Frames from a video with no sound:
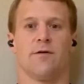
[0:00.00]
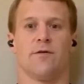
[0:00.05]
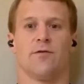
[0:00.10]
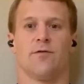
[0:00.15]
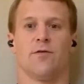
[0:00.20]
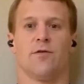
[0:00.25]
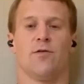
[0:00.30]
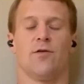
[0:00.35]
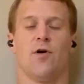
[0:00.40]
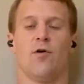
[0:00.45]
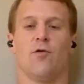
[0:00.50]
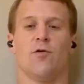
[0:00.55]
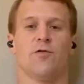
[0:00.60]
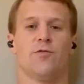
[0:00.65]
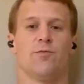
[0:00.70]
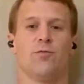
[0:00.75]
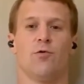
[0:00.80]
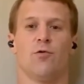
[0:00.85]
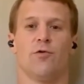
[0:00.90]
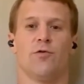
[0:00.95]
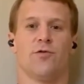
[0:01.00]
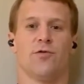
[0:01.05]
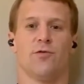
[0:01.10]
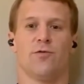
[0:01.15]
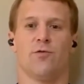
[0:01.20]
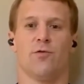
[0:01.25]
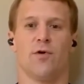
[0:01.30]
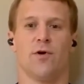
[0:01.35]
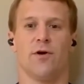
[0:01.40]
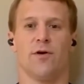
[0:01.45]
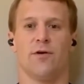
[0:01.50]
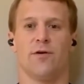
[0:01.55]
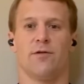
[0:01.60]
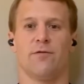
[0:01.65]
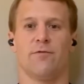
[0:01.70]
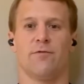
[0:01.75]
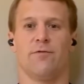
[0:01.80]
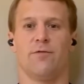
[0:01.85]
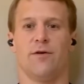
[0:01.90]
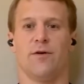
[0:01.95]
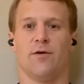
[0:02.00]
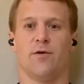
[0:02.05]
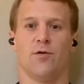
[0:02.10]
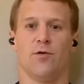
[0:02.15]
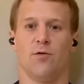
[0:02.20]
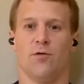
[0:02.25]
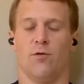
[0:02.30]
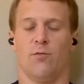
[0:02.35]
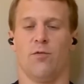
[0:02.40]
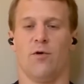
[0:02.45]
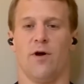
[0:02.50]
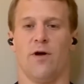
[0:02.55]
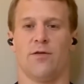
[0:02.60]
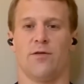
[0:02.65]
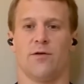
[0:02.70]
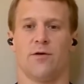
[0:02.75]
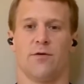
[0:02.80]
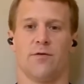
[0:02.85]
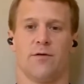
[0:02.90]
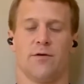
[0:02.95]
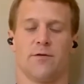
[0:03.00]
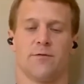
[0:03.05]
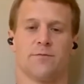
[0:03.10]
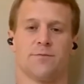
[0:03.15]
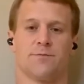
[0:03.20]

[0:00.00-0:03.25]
The lowest portion of where you can feel the breath going.